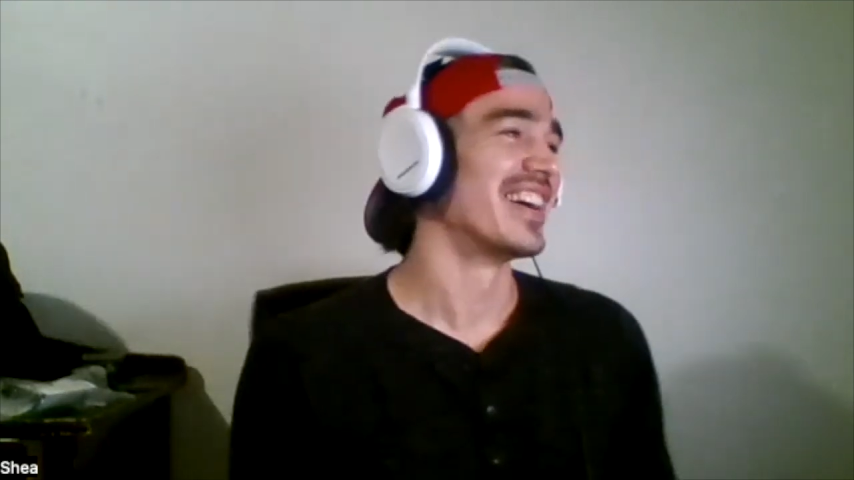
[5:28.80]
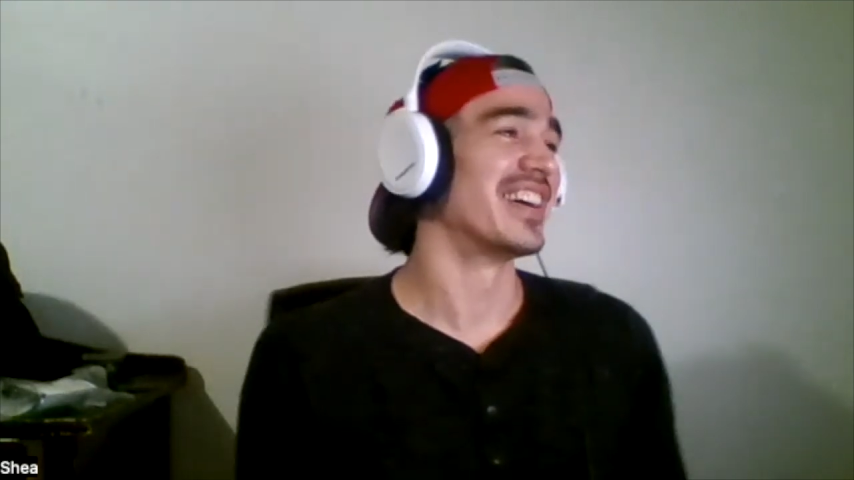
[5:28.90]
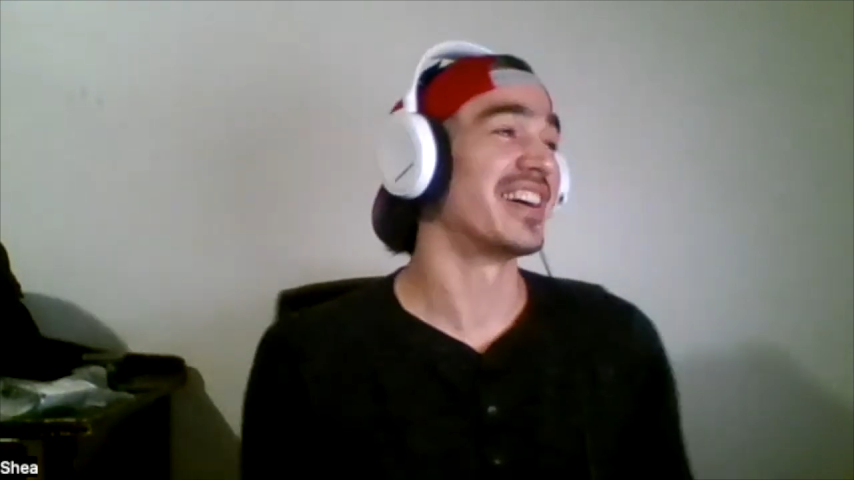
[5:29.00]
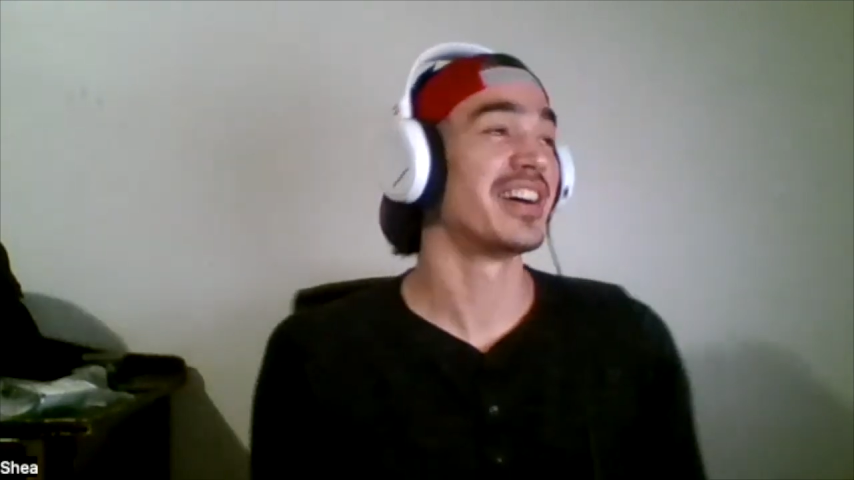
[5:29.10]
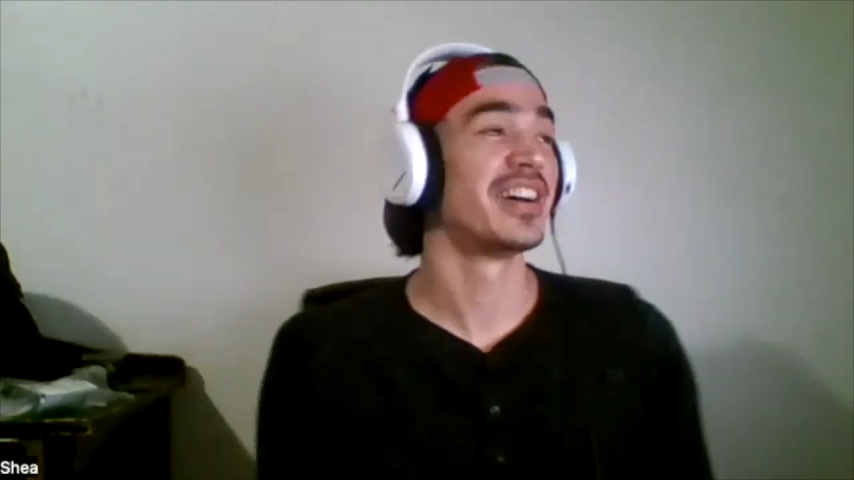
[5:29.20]

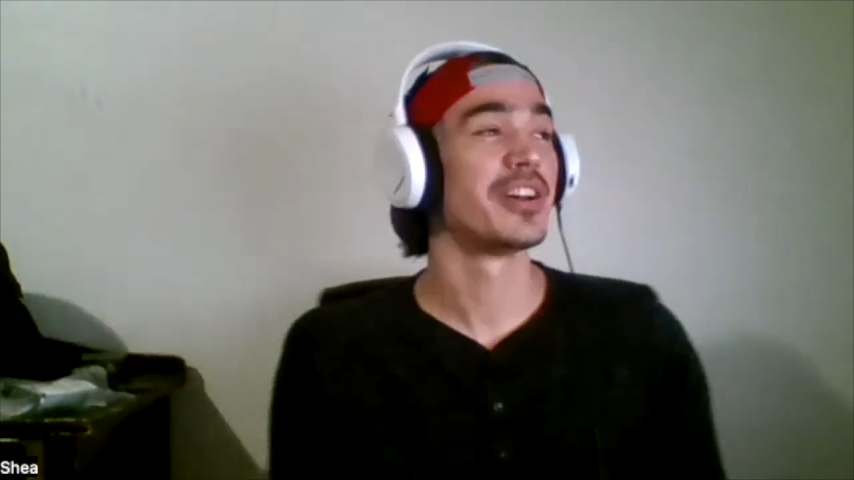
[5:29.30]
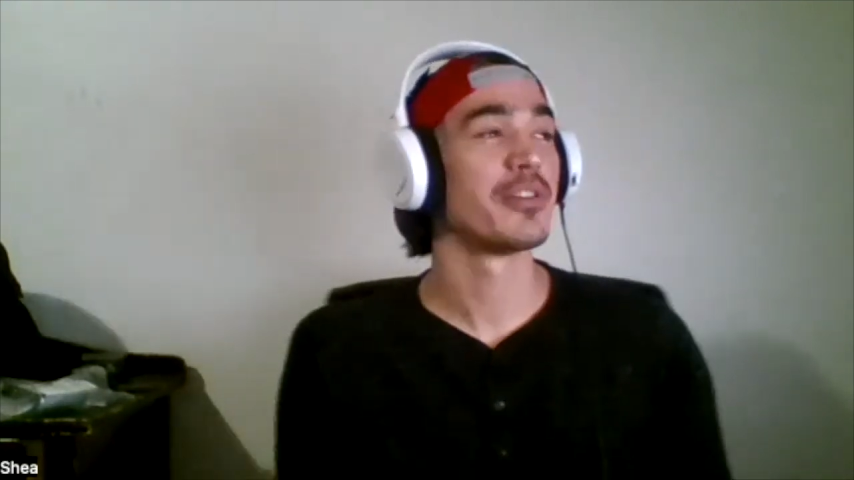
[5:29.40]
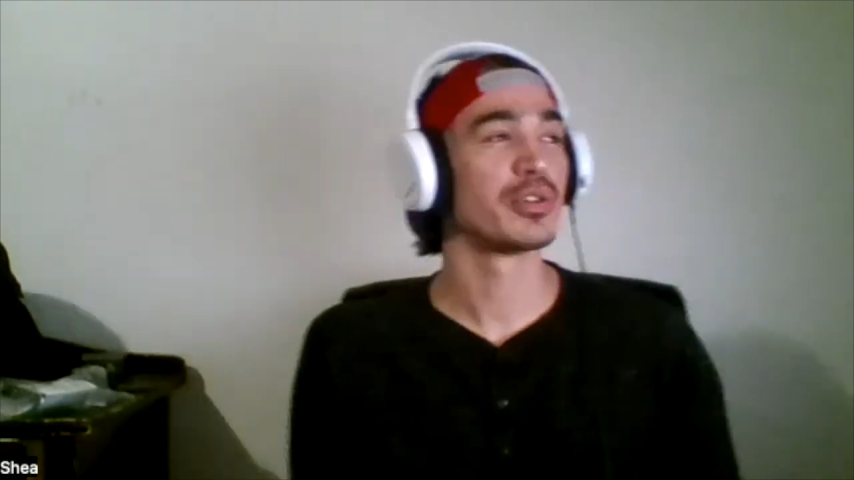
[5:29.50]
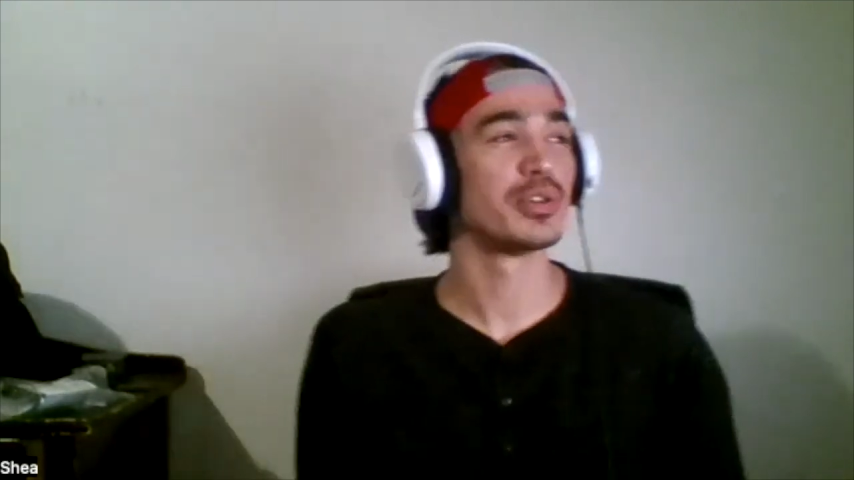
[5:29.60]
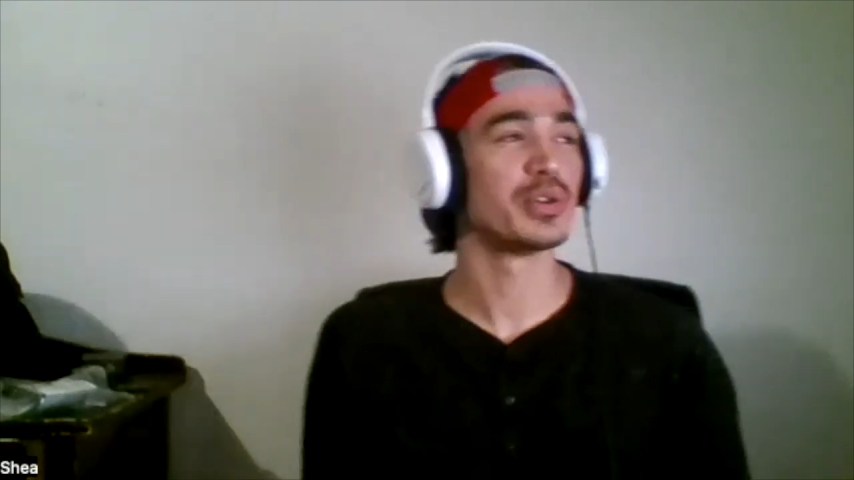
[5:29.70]
Ah, uh,
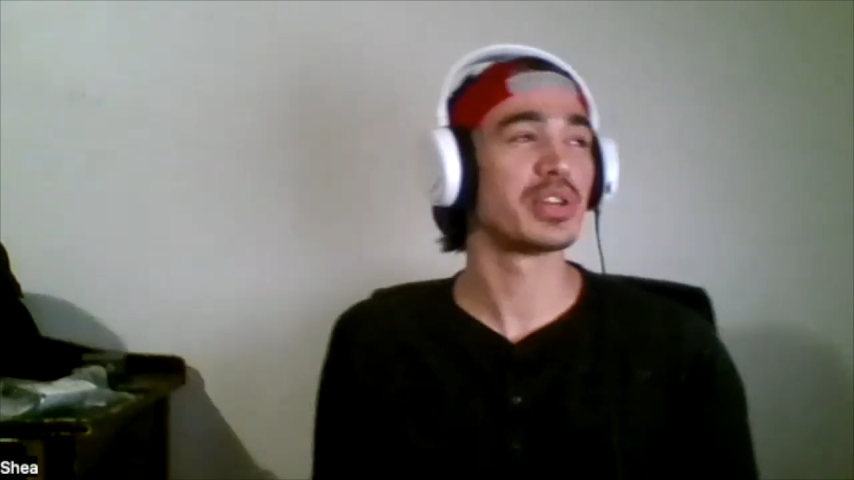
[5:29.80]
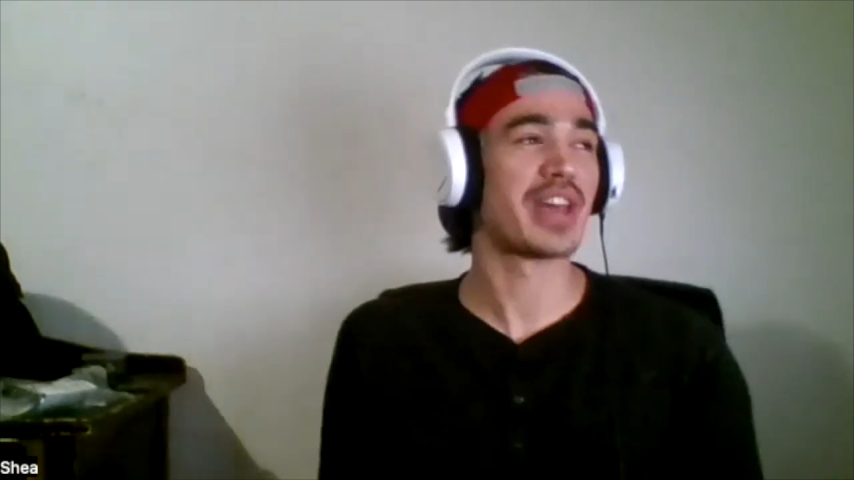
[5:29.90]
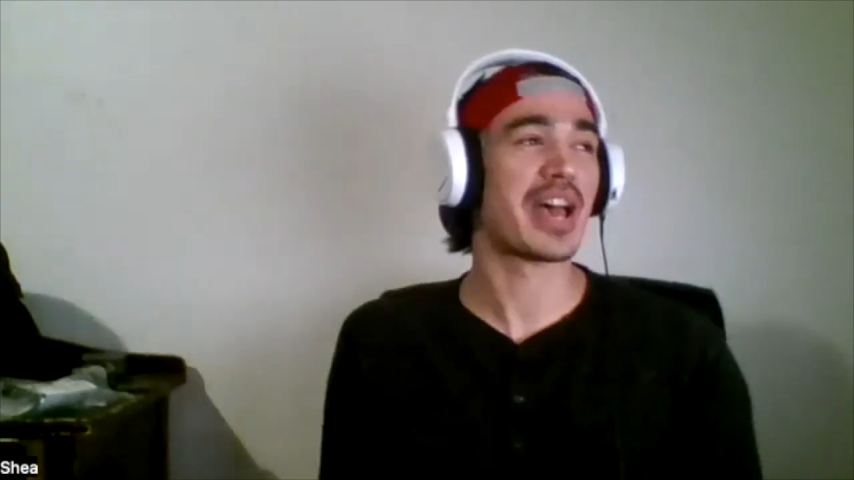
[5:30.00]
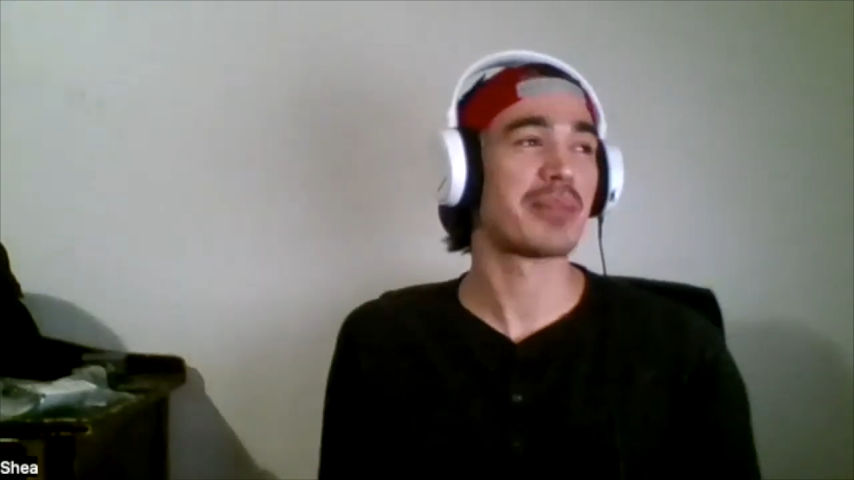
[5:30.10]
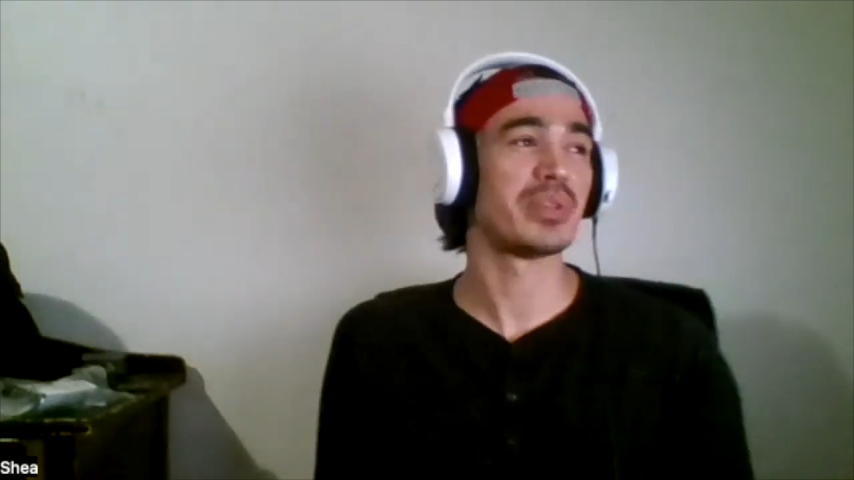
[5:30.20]
who could that